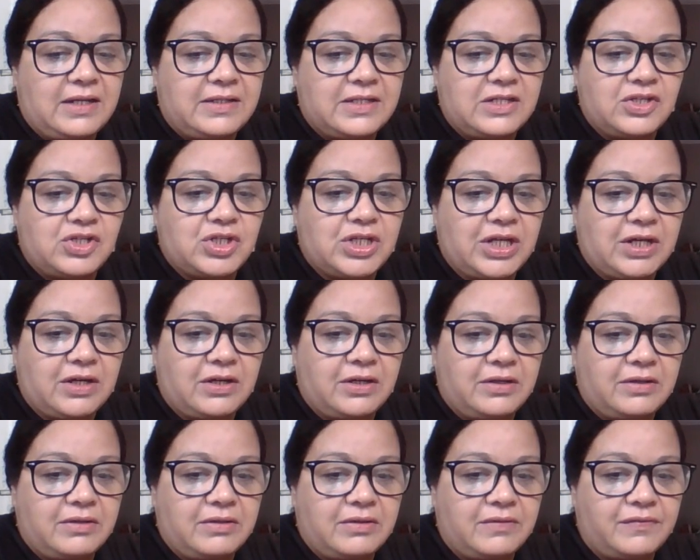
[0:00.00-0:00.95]
I did
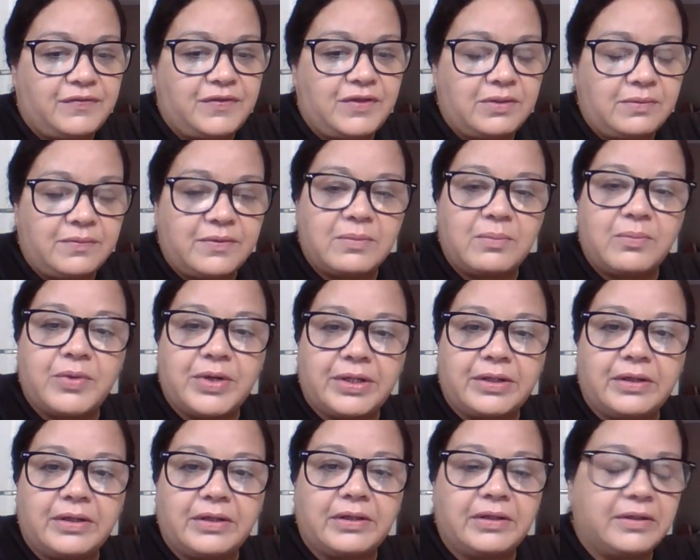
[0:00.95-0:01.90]
share a few of them
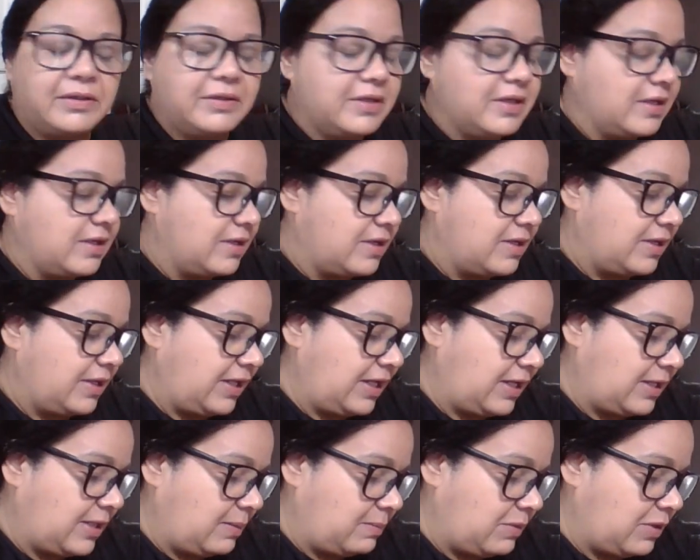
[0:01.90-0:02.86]
with her.
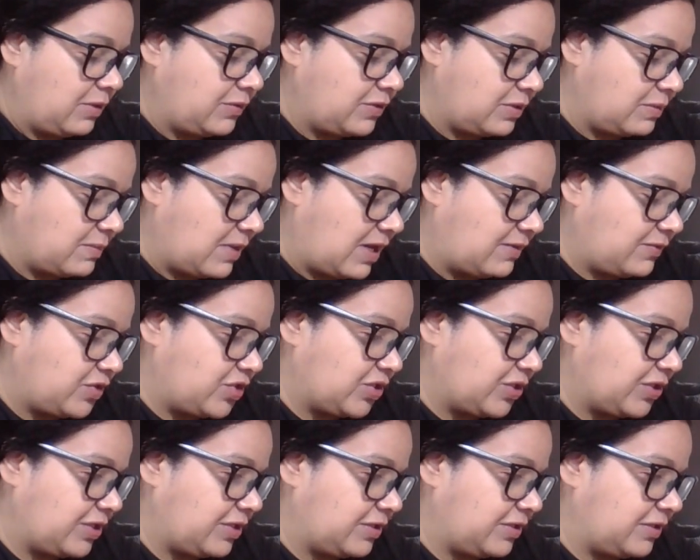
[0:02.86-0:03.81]
And I mailed them out
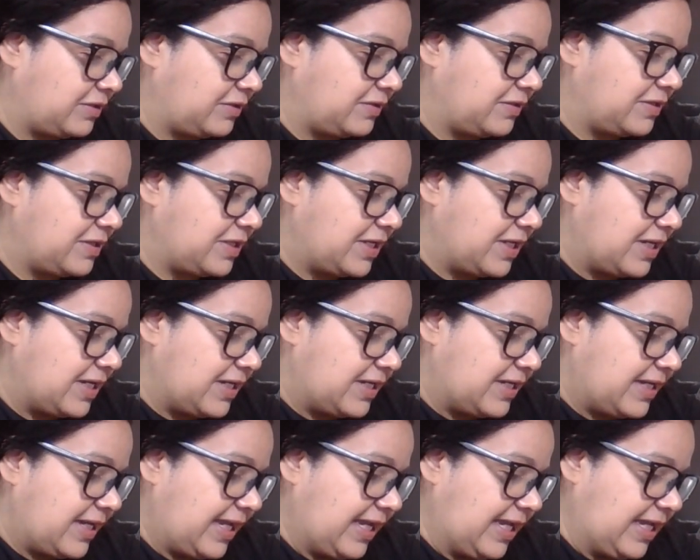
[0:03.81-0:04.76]
to her.
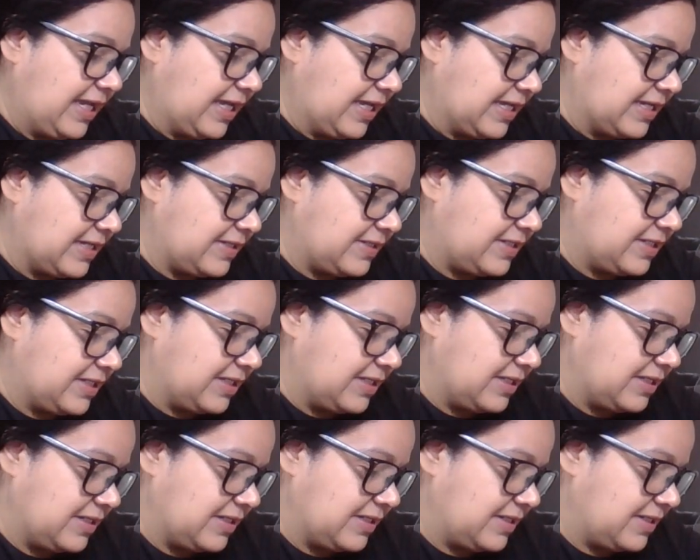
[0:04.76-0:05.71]
And
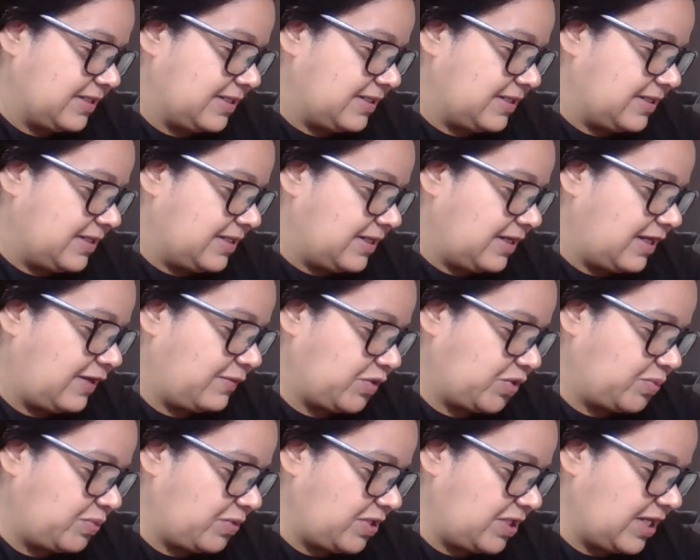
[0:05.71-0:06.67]
I
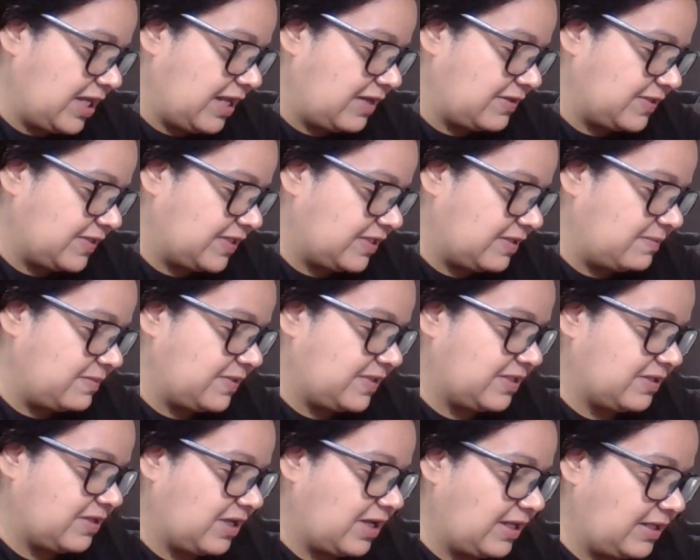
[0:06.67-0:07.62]
was running out of some
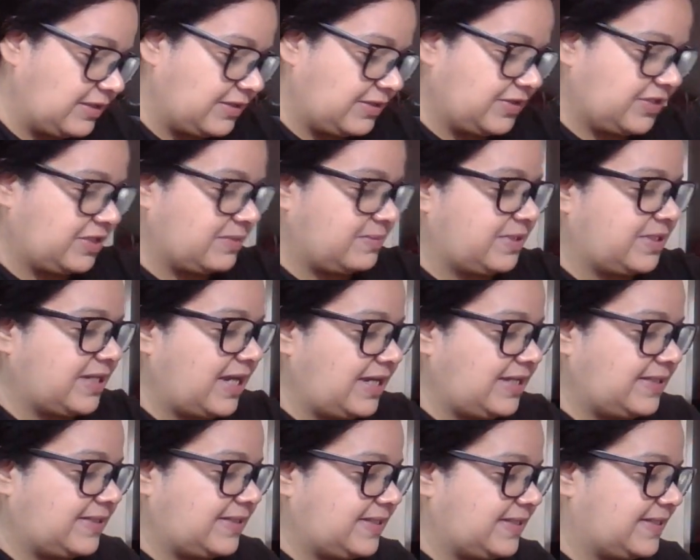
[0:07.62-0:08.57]
colors, some
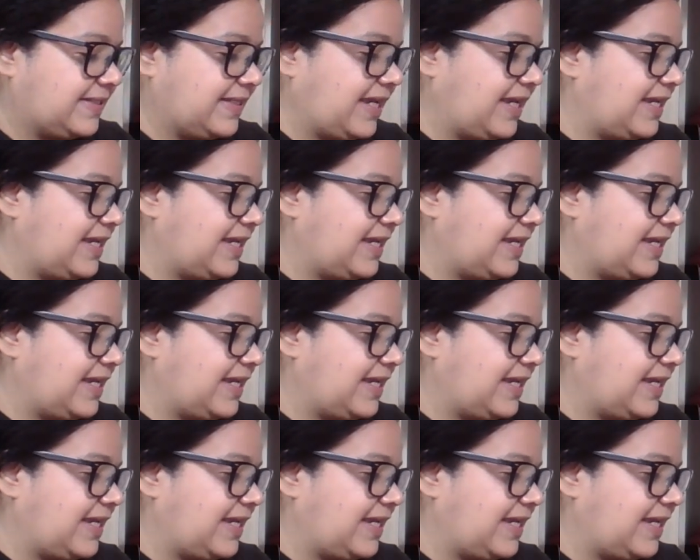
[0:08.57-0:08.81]
sizes.